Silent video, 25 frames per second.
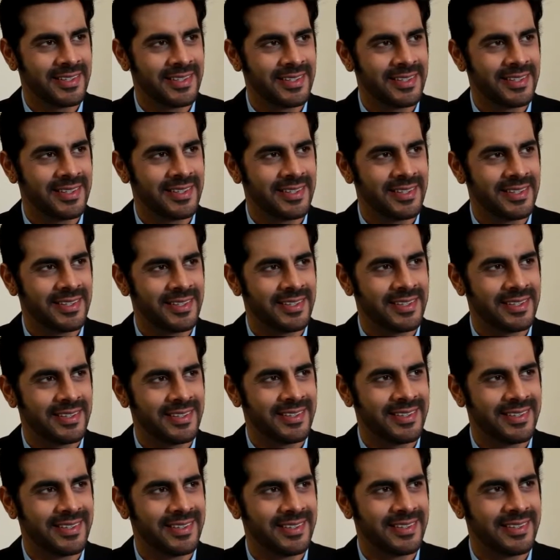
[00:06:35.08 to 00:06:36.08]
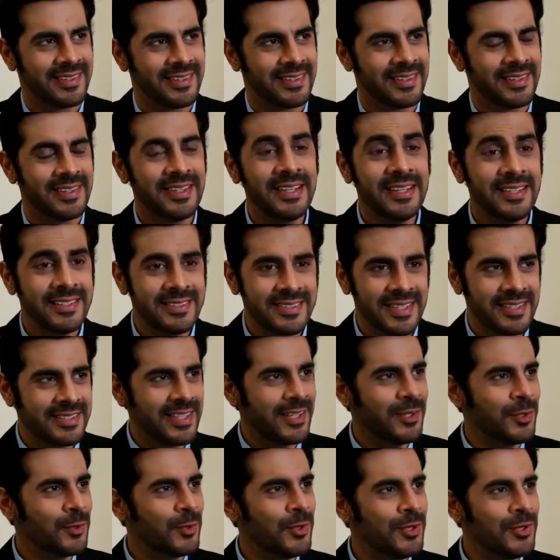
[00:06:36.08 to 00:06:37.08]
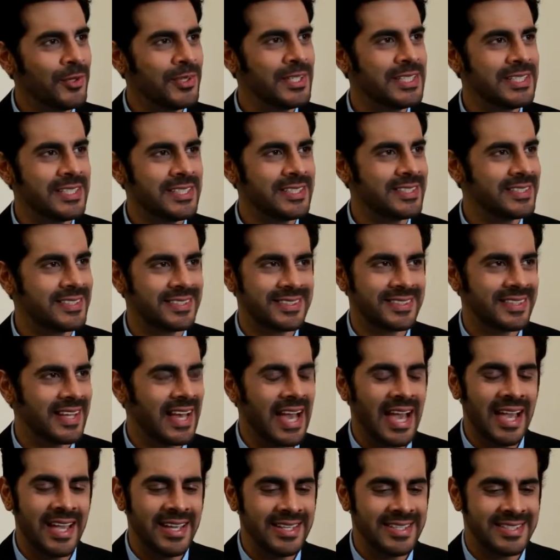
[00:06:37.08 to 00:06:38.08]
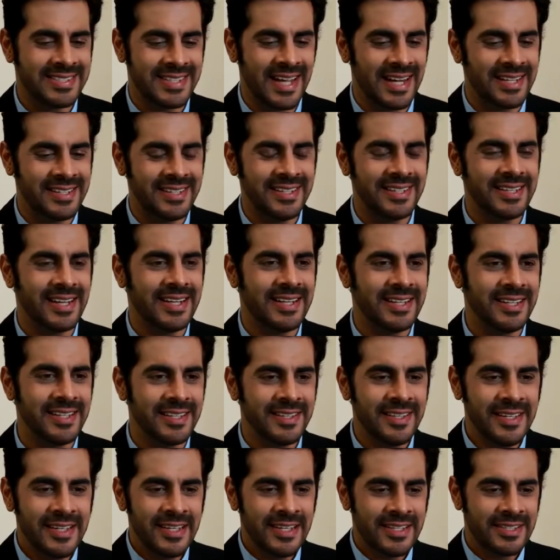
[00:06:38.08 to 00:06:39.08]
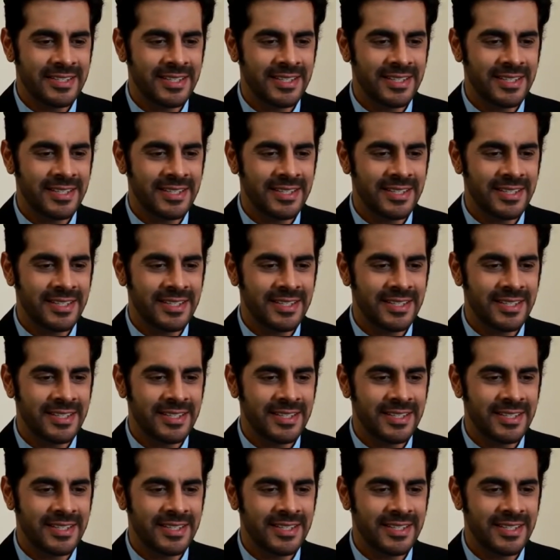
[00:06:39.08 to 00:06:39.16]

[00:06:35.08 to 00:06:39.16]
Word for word: who have written Lyrics, as I told you, just I started writing.